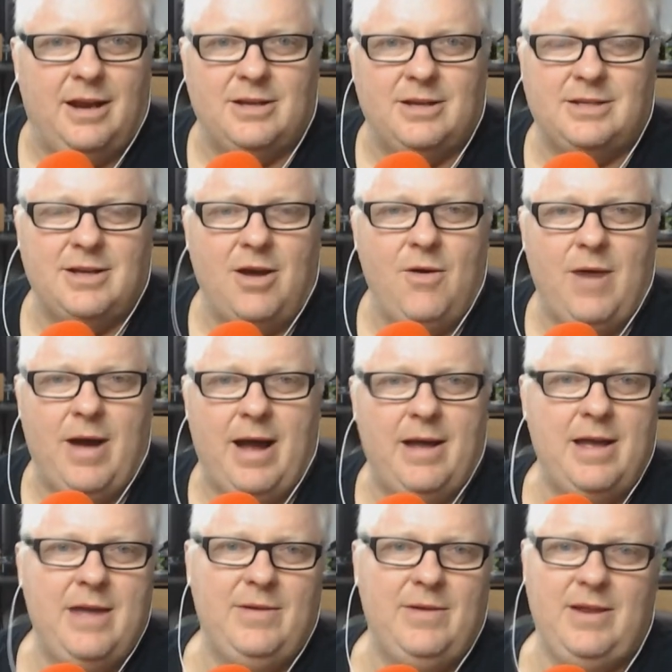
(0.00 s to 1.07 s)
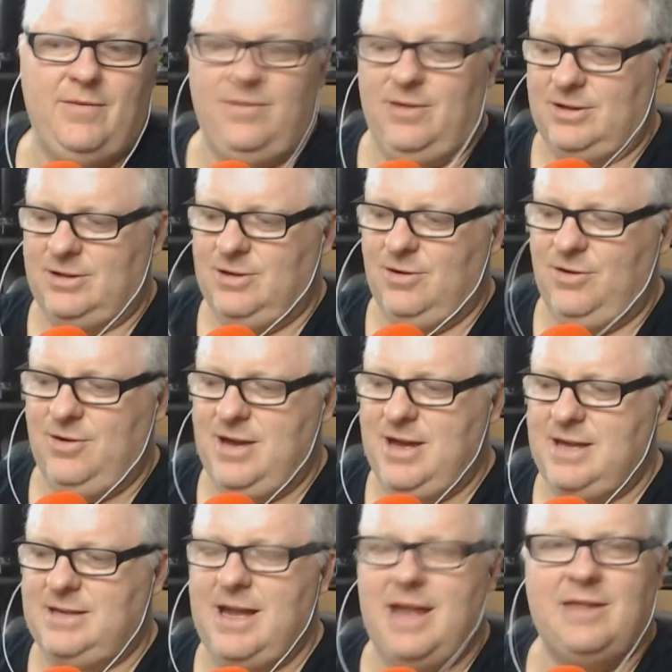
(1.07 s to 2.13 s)
So even if like 2 or 3
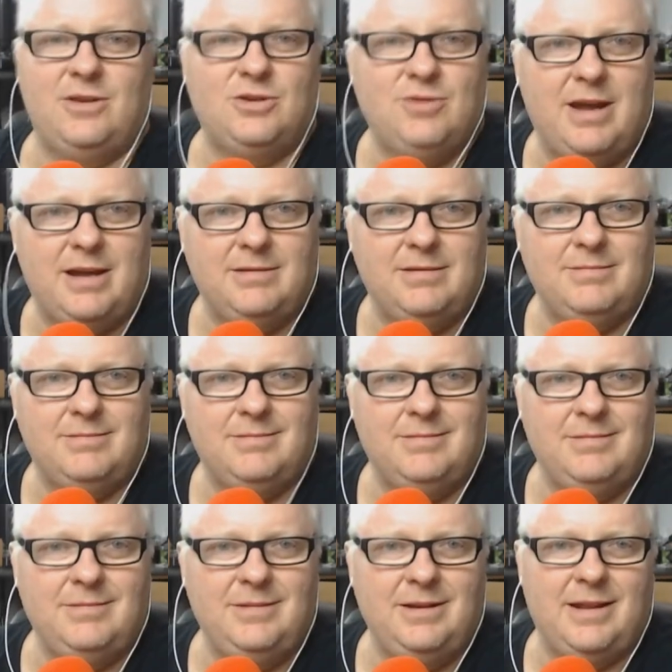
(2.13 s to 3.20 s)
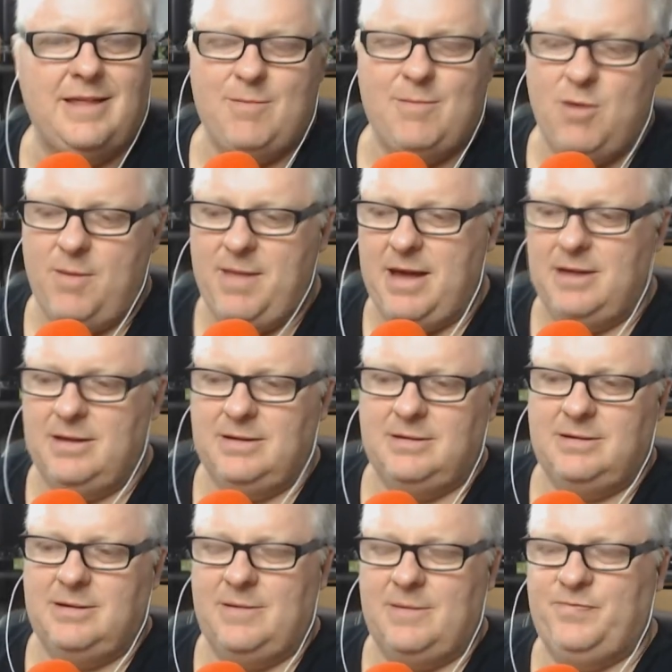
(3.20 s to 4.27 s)
years down the track, they might be able
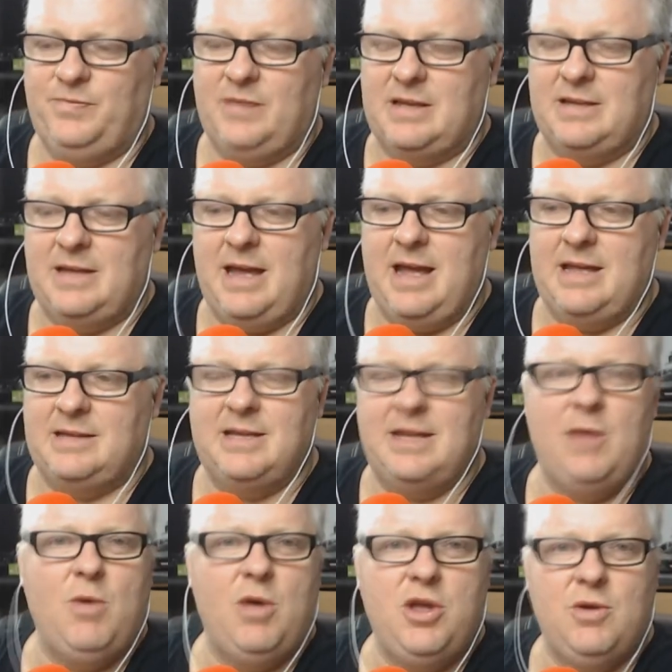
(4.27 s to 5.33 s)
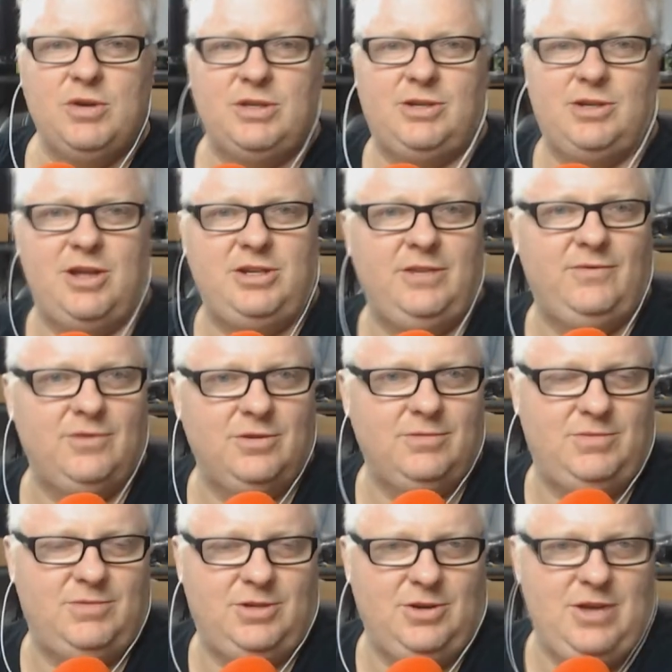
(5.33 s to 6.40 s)
to see what you were searching
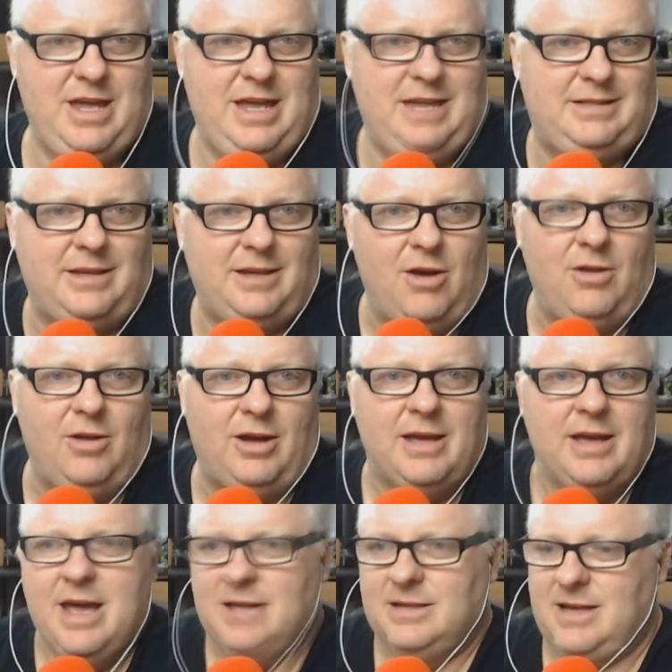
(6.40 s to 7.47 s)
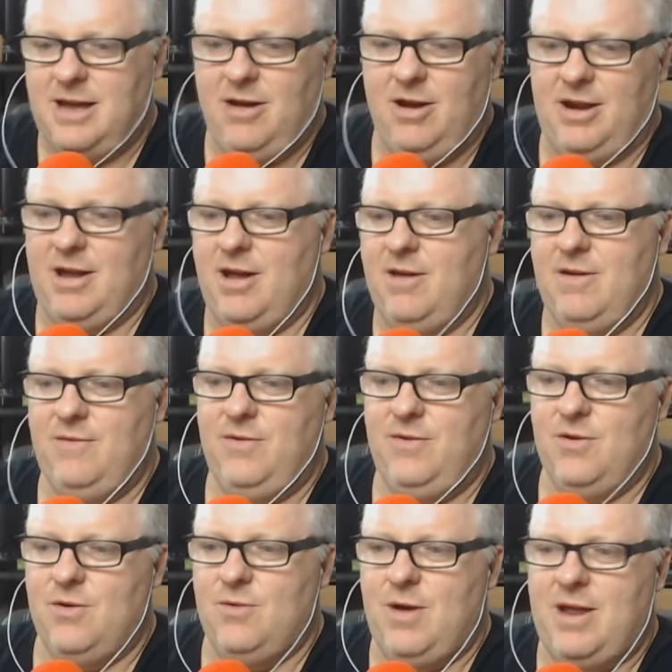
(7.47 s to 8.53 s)
for 2 years ago. Like, say, I don't know, if
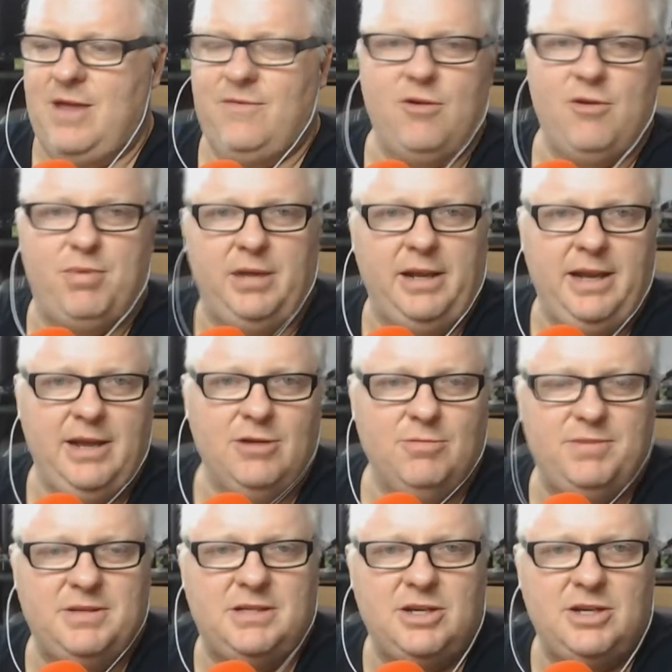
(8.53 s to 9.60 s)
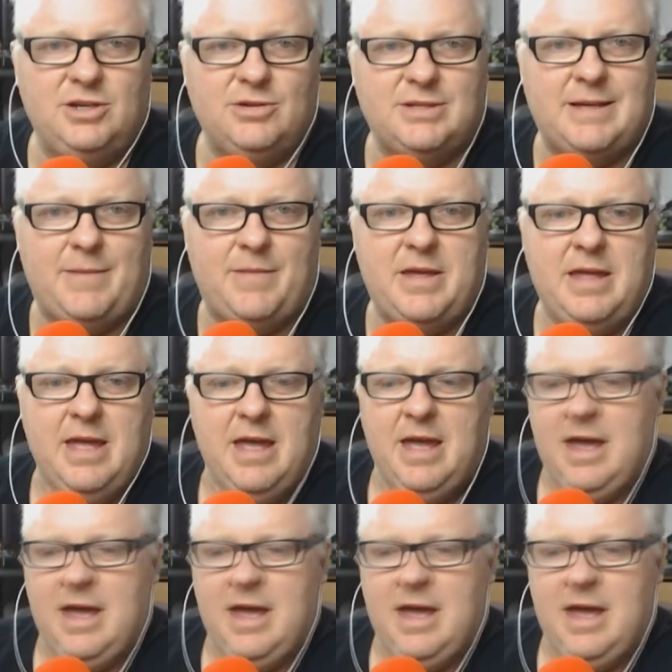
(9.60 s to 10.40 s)
you're running for a political position or something.